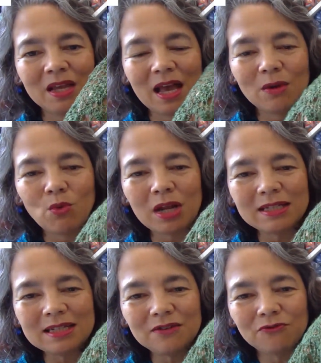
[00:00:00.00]
And what I
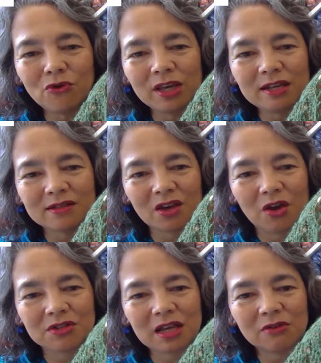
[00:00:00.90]
did 4 years ago
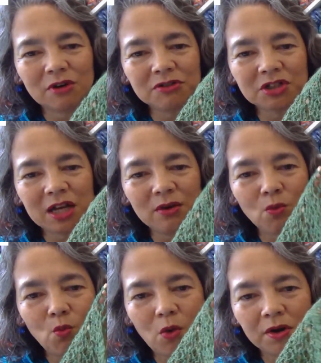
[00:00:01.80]
is I
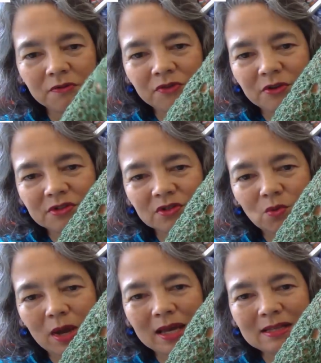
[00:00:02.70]
crocheted one of those
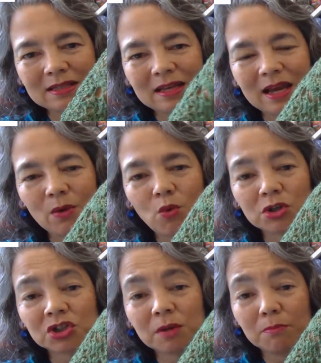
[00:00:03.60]
squares and I
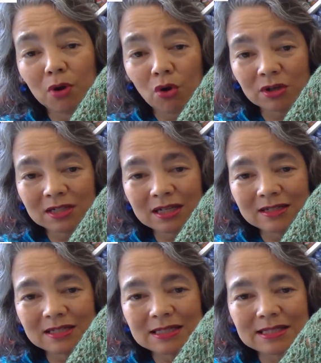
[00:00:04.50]
washed and blocked
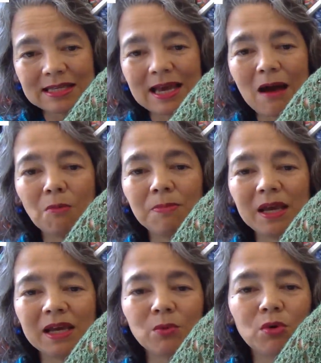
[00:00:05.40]
it to see how
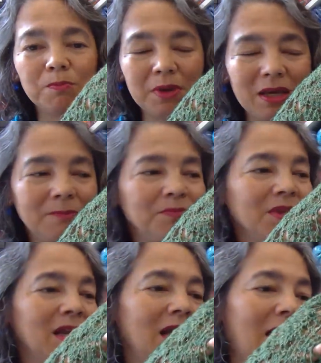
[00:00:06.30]
big it would be.
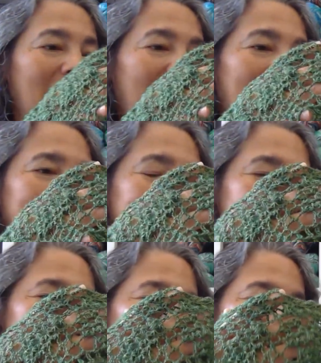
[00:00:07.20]
And
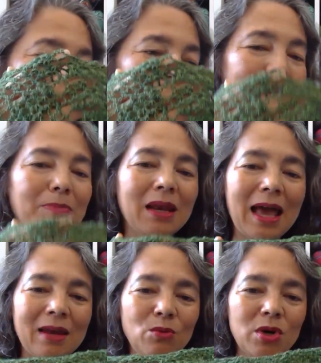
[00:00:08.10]
my
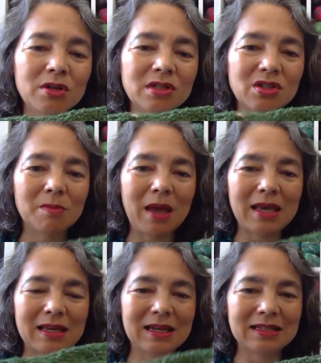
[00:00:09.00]
plan was to
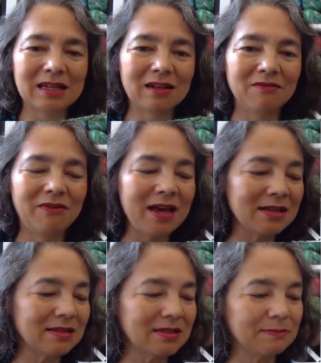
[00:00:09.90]
make a little
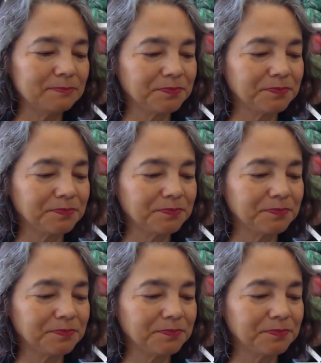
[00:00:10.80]
vest.